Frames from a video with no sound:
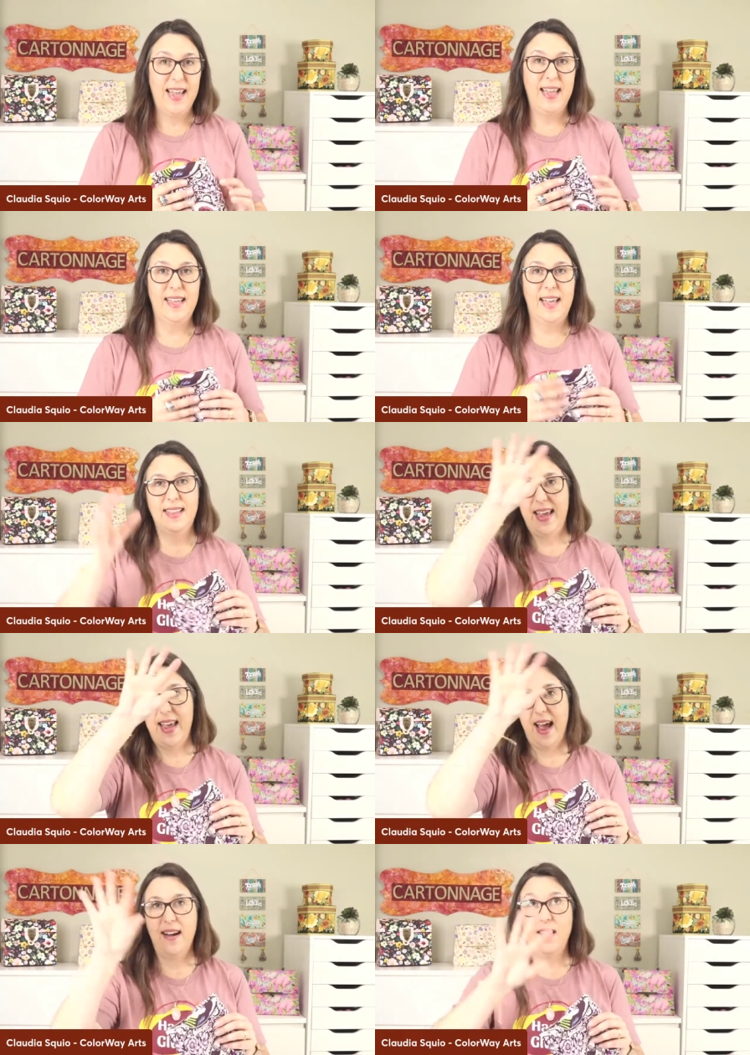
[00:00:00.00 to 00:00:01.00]
And then
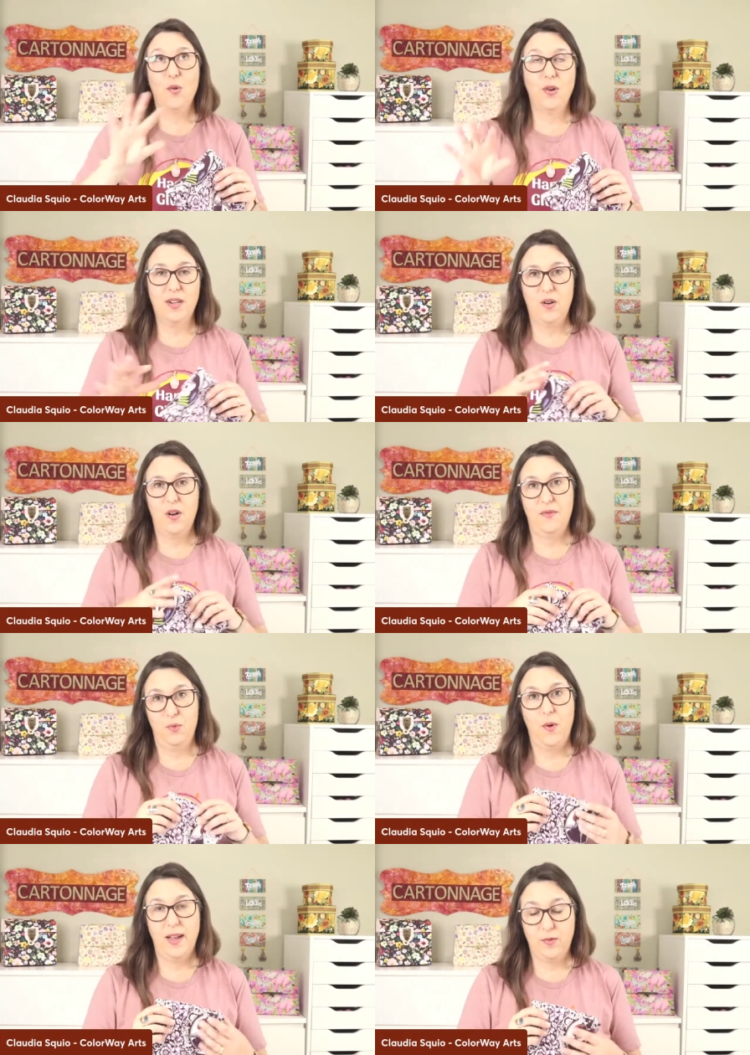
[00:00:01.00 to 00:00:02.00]
they are in order of
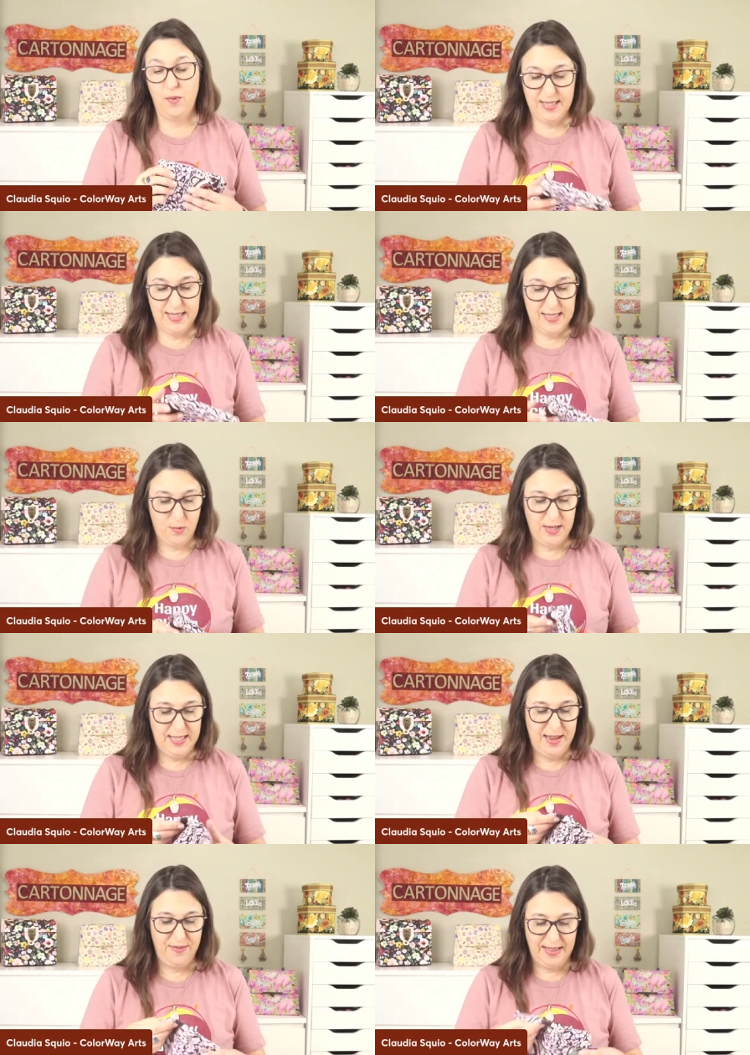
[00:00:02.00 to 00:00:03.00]
what was
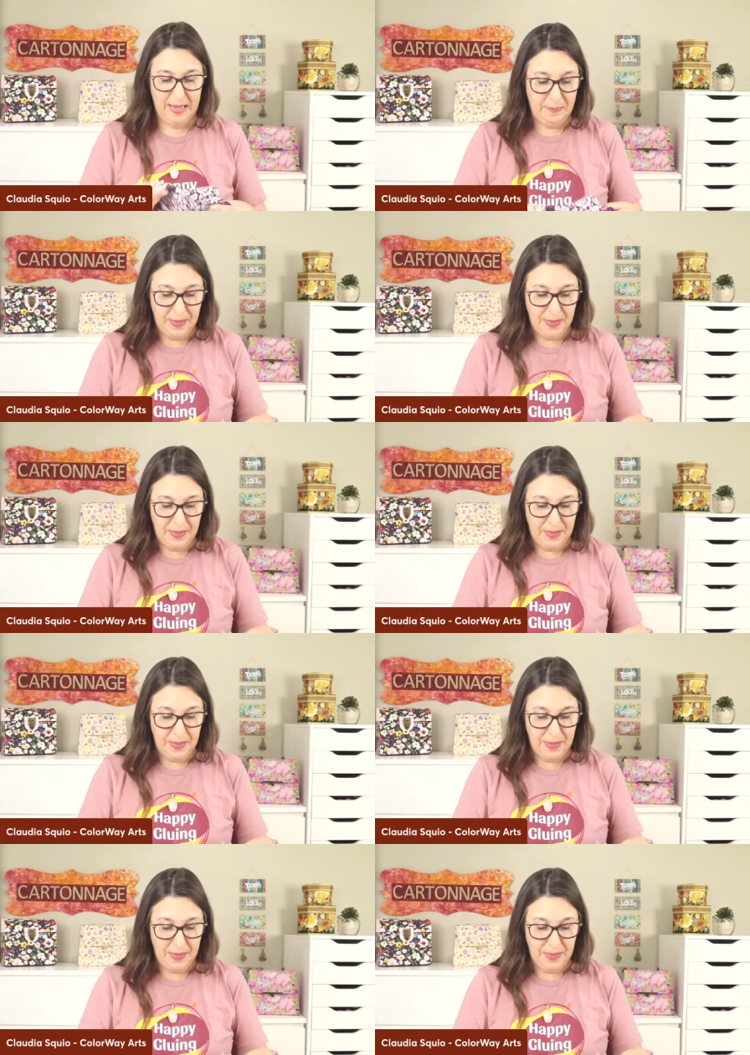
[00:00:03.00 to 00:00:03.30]
received.